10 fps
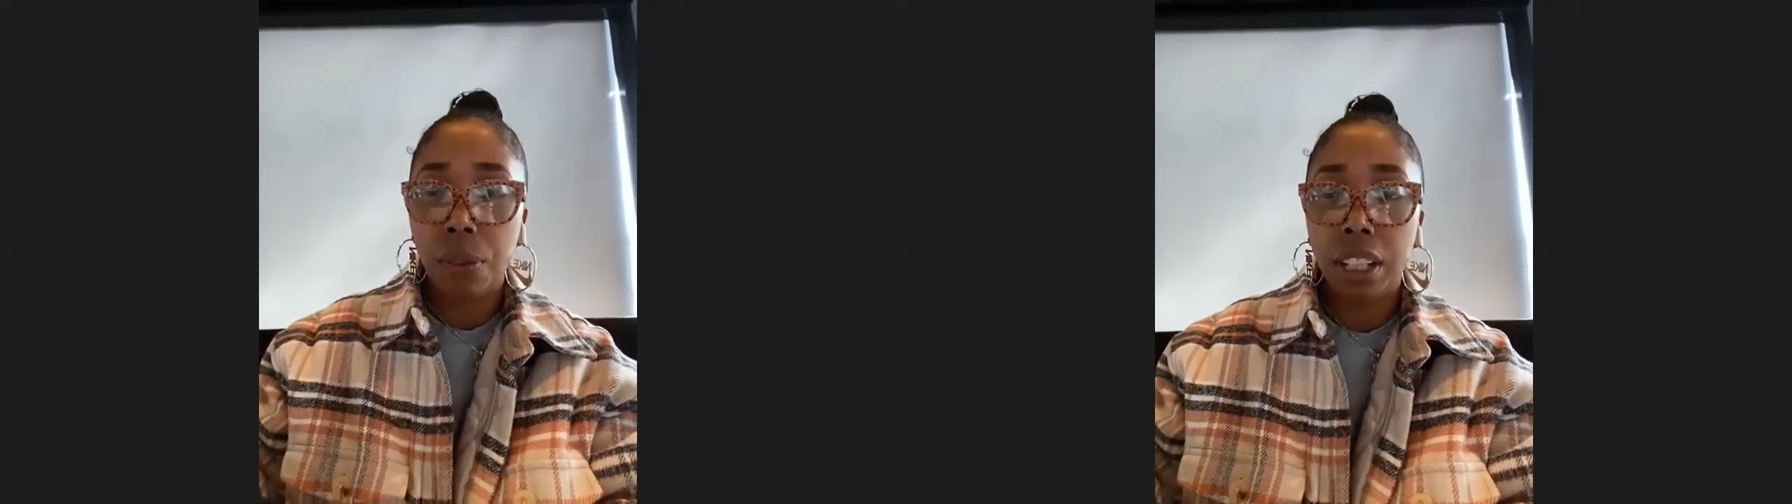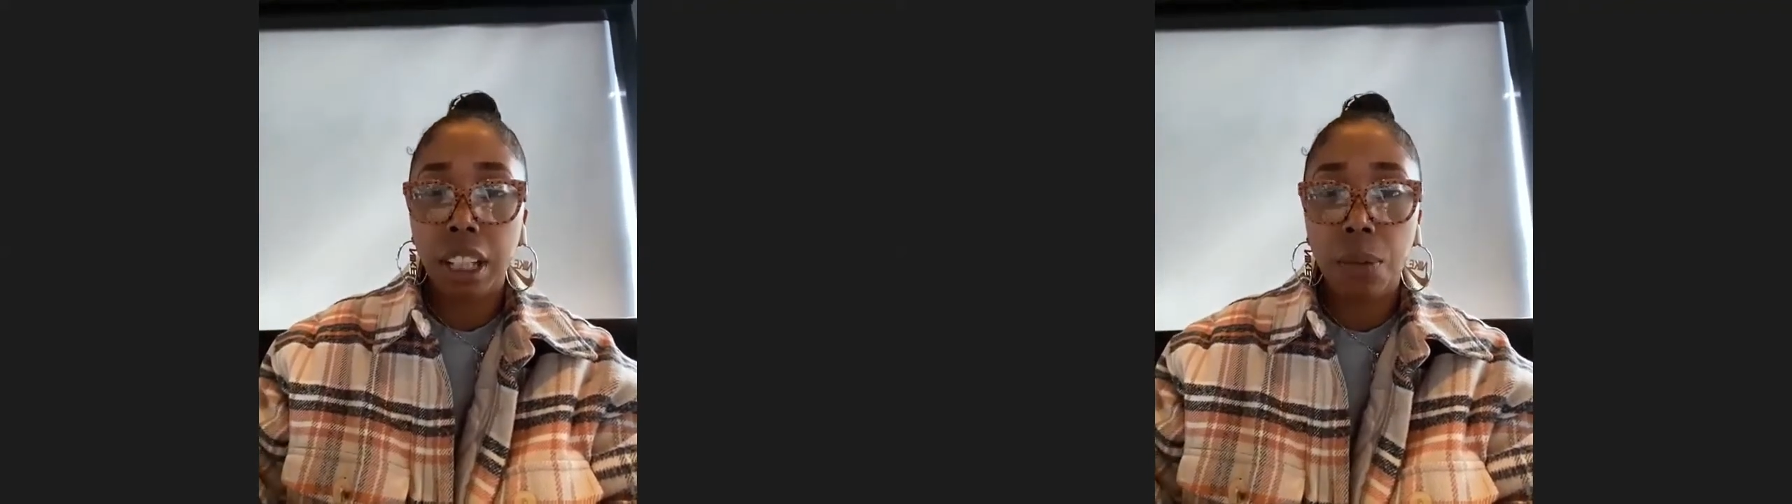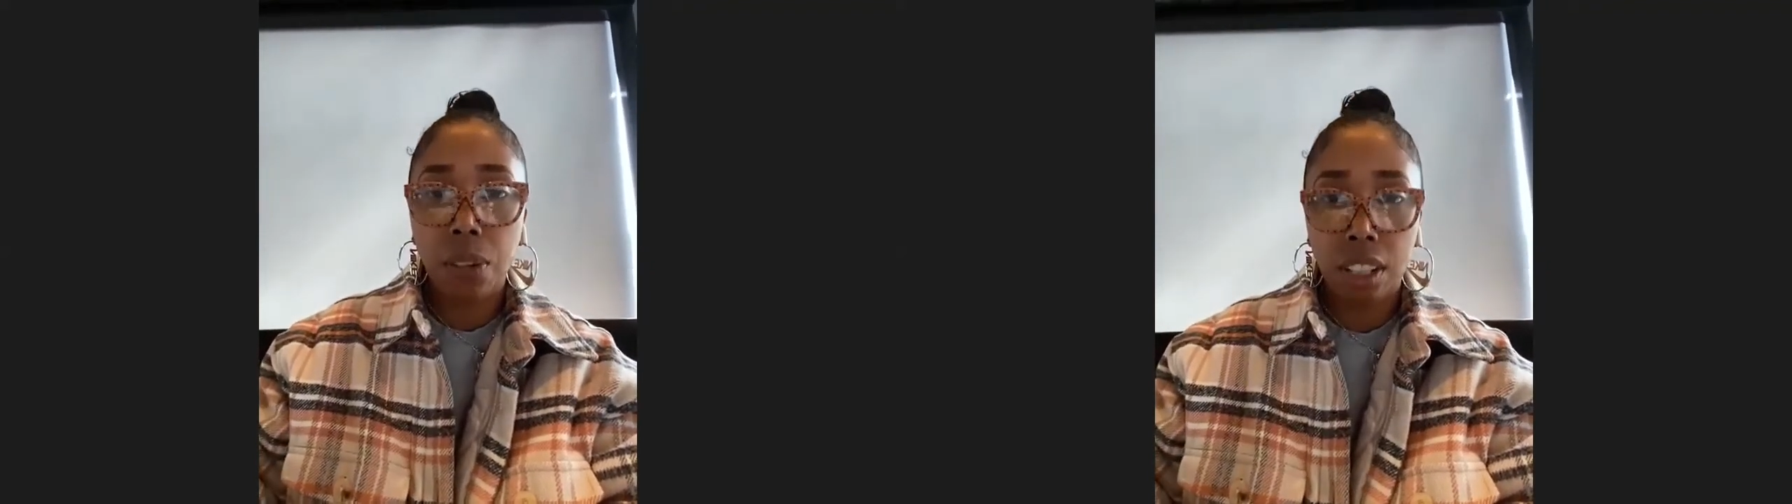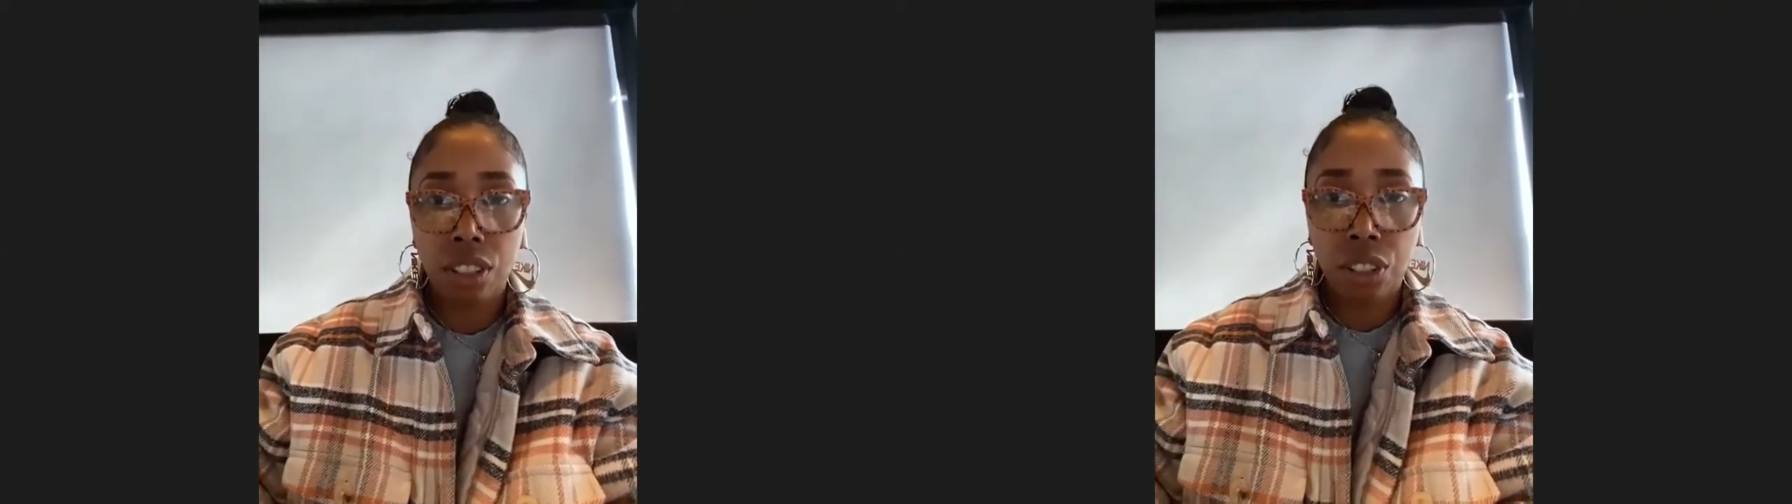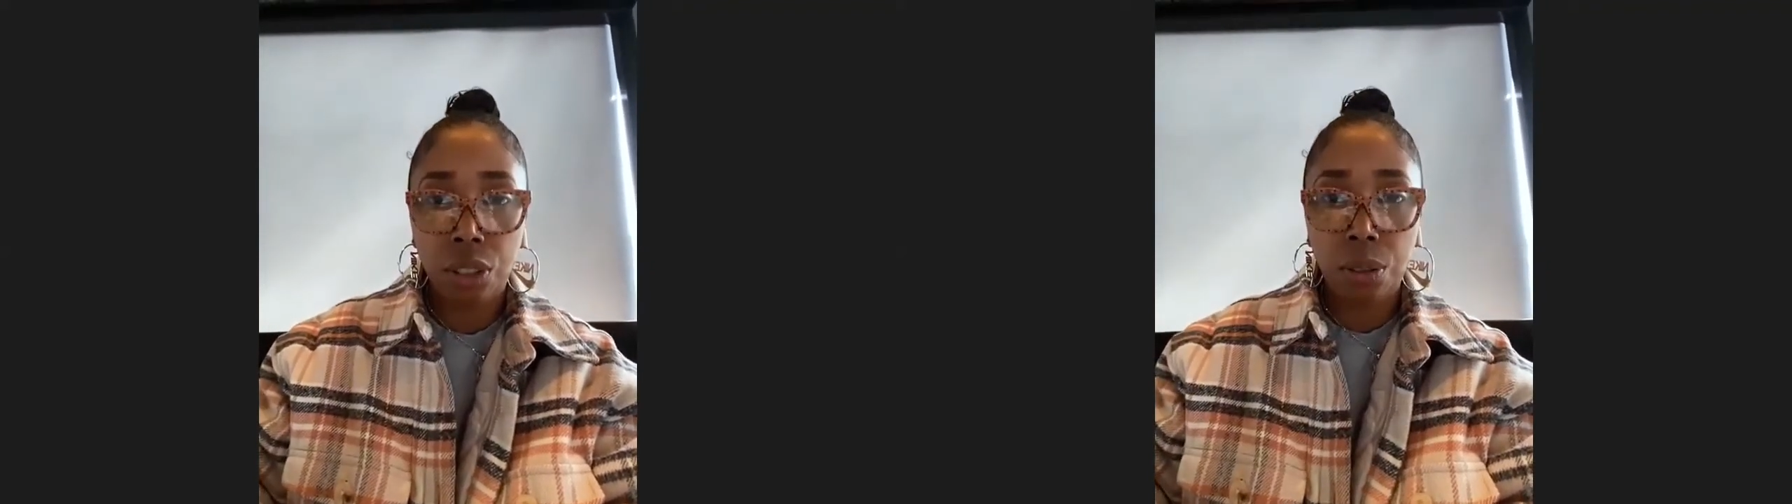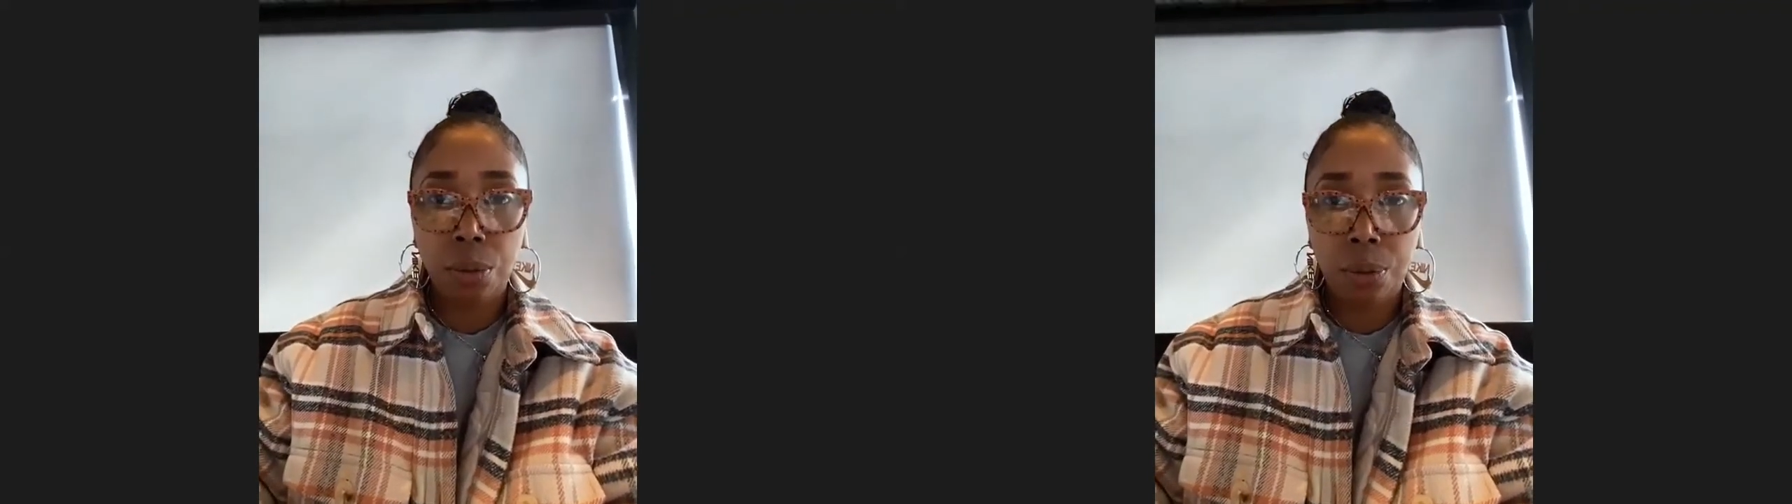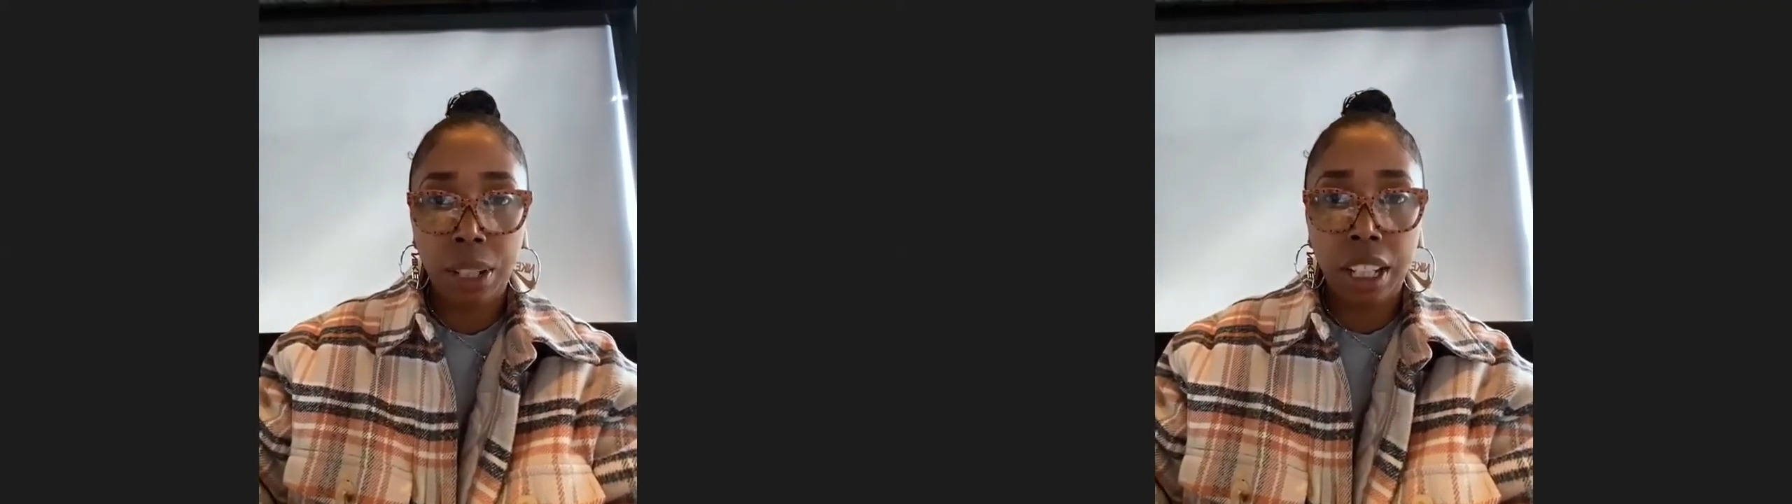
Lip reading: what they want to do